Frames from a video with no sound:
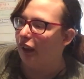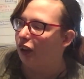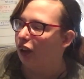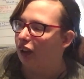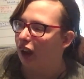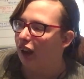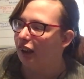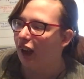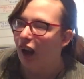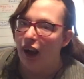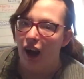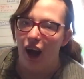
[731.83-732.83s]
it just says
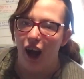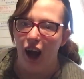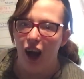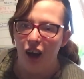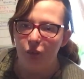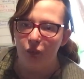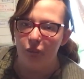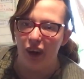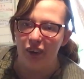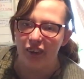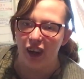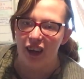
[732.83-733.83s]
happy
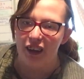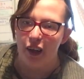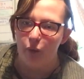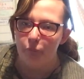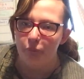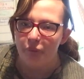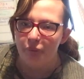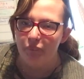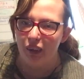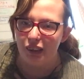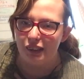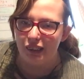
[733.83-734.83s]
birthday
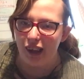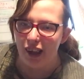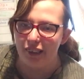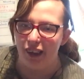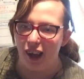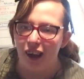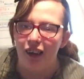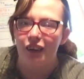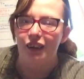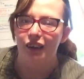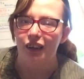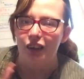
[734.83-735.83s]
Misstezzax
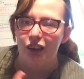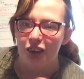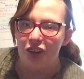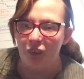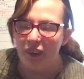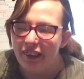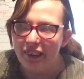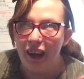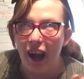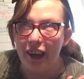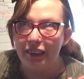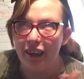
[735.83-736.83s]

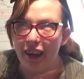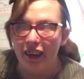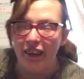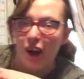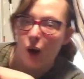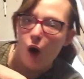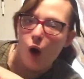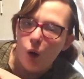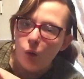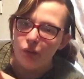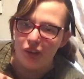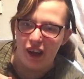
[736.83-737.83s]
2018,
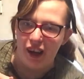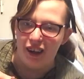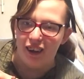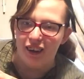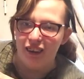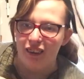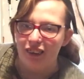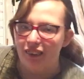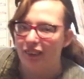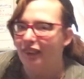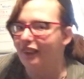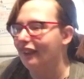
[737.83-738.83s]
oh yeah,
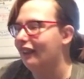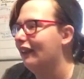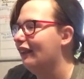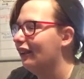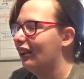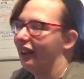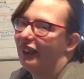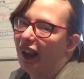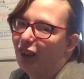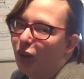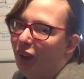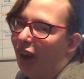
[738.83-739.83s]
because
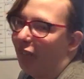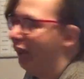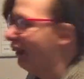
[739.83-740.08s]
that's when I